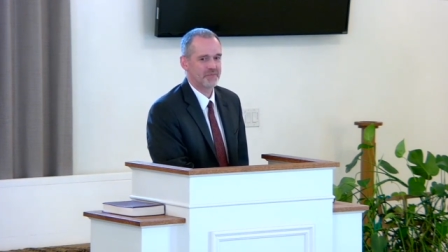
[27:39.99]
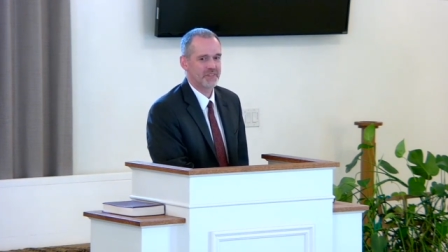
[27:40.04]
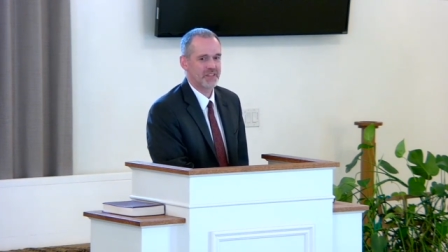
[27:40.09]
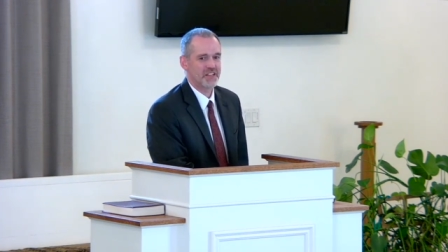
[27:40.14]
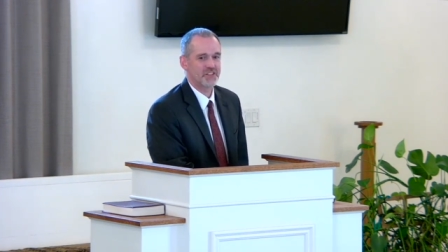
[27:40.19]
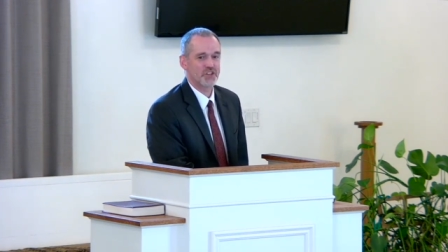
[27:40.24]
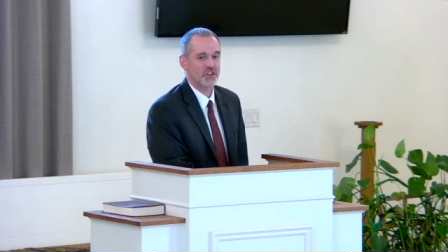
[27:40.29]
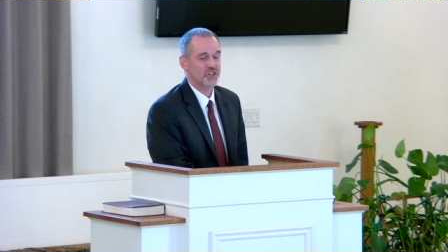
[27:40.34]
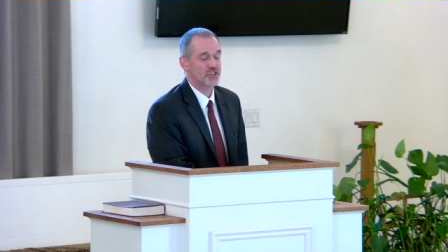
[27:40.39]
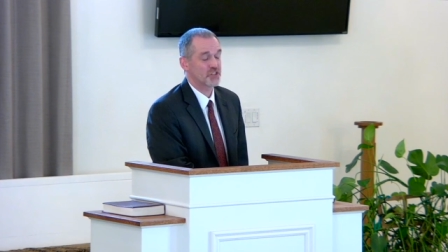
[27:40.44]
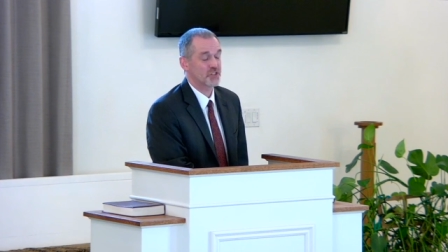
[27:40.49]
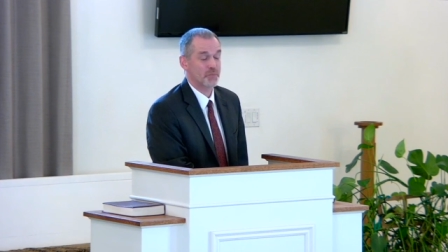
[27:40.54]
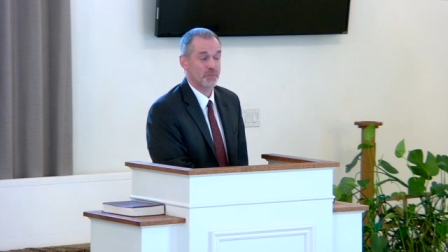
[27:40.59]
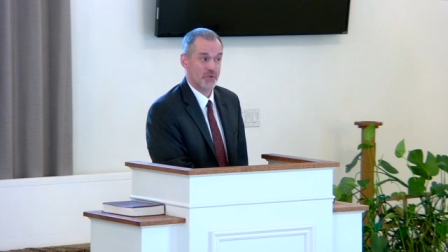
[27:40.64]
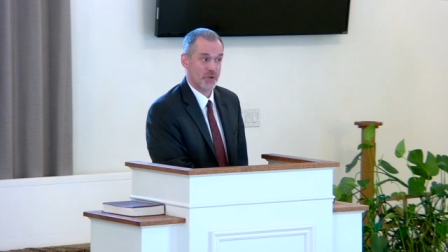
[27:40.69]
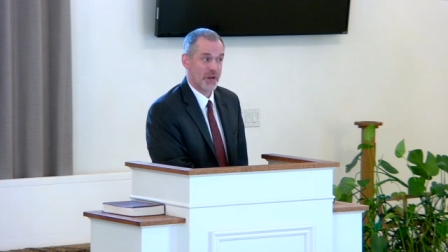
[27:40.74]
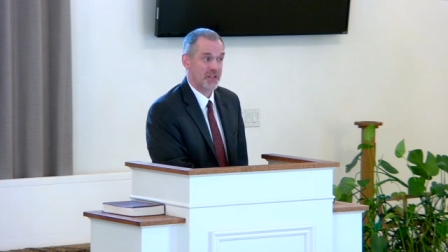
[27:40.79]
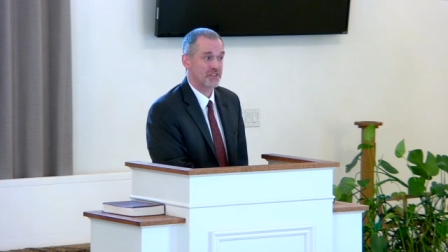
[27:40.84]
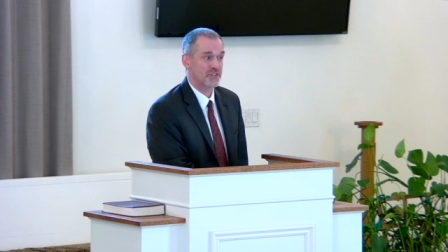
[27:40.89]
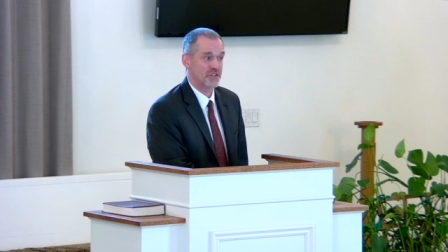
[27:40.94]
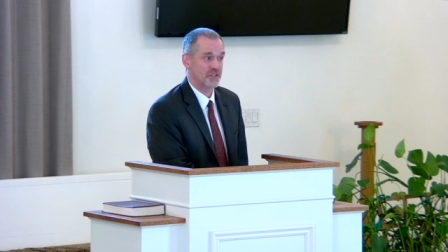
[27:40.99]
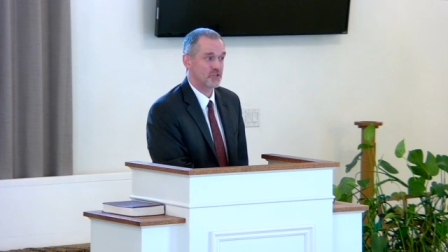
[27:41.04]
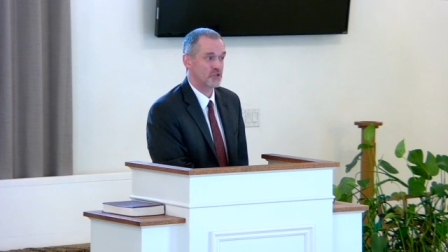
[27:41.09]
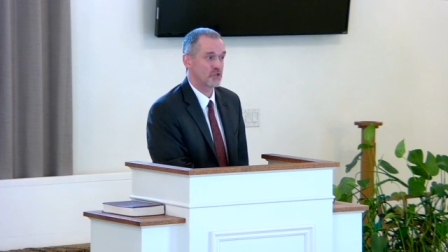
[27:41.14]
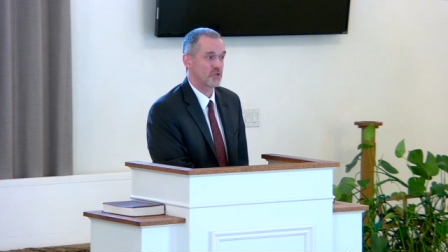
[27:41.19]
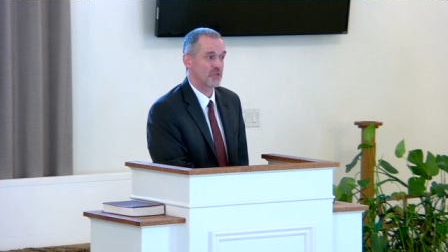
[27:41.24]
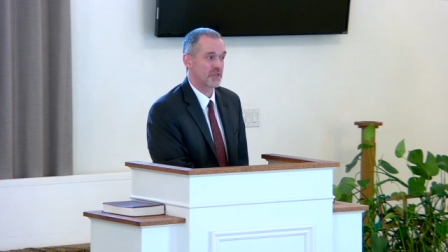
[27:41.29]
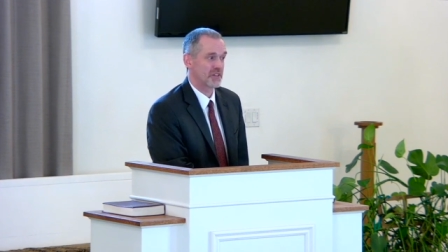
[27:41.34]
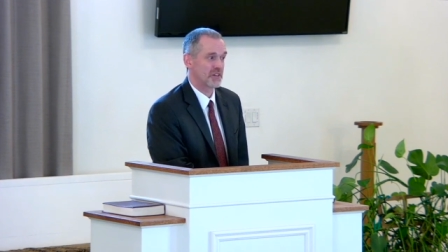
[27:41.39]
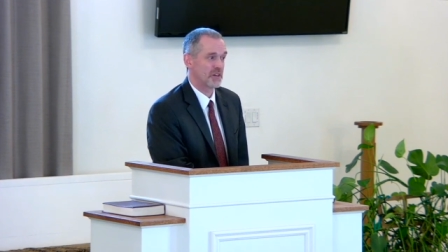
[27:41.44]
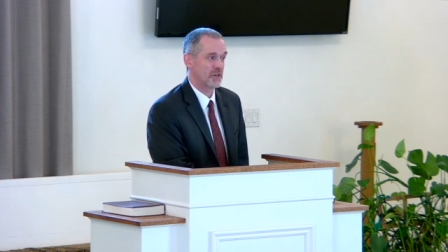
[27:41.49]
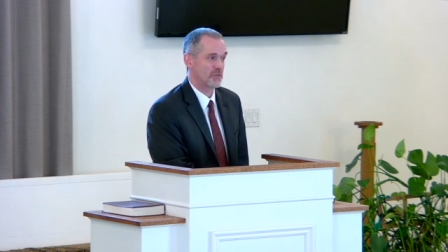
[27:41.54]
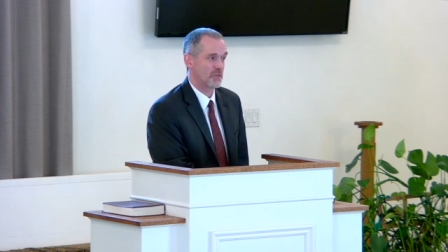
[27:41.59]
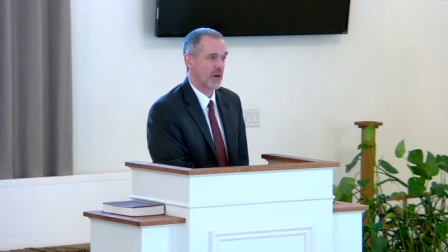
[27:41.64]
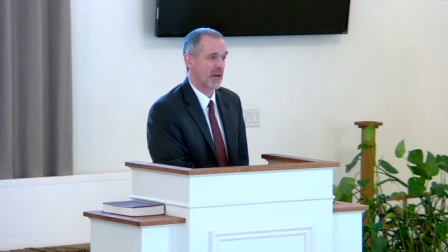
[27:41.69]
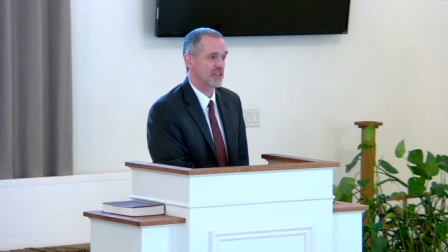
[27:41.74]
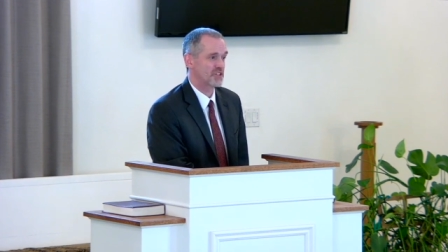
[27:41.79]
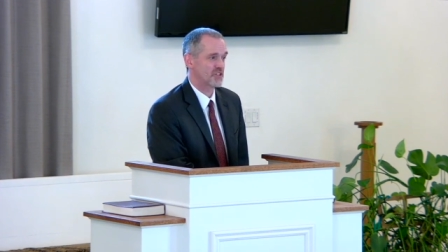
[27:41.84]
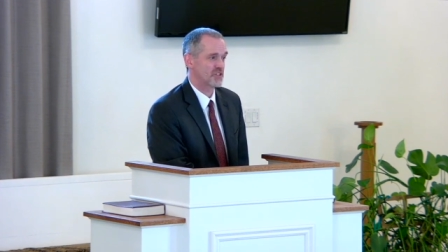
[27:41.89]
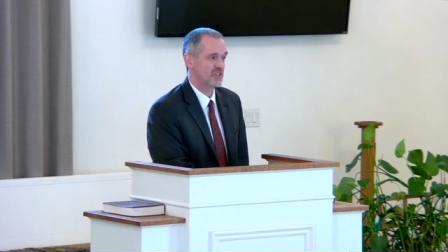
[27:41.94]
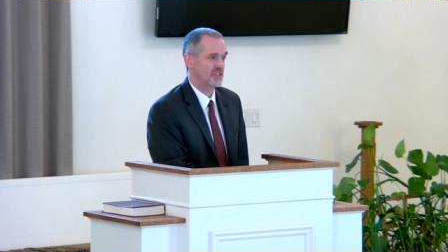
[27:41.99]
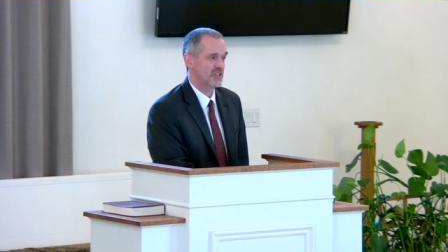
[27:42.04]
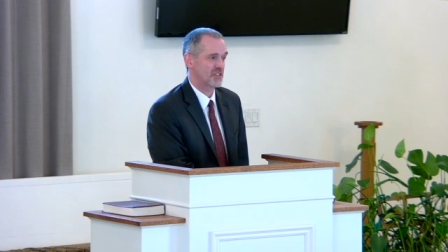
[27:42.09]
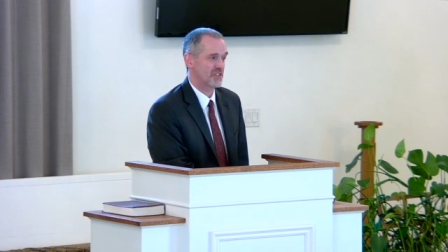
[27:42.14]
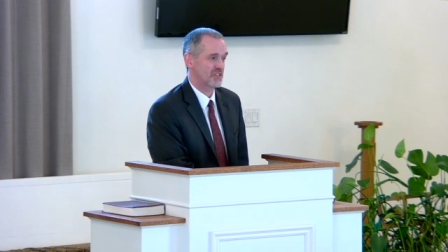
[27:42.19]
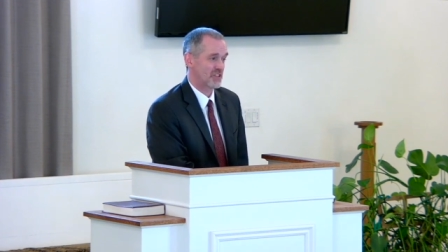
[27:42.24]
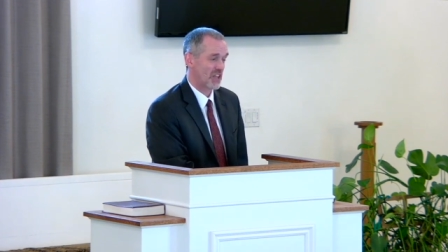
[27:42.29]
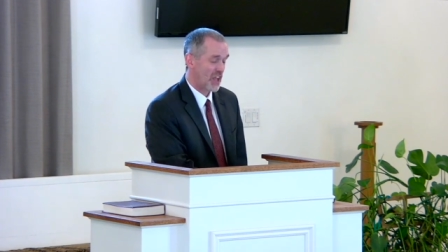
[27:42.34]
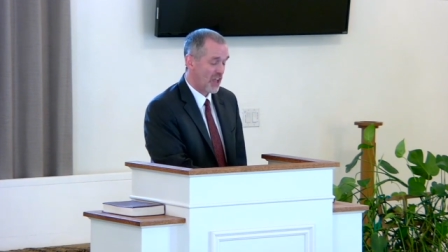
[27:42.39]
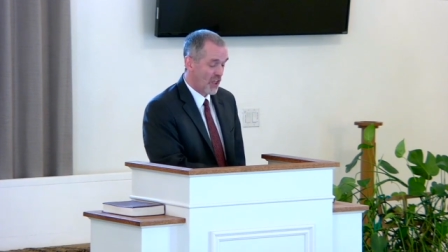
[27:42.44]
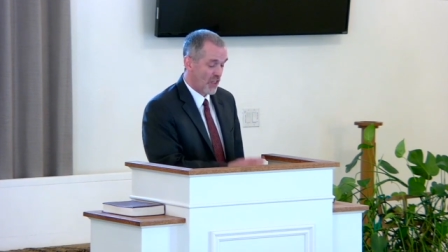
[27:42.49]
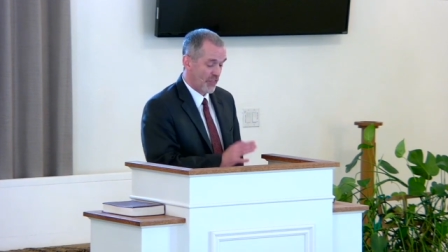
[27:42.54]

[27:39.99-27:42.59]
They just suppress the truth and unrighteousness.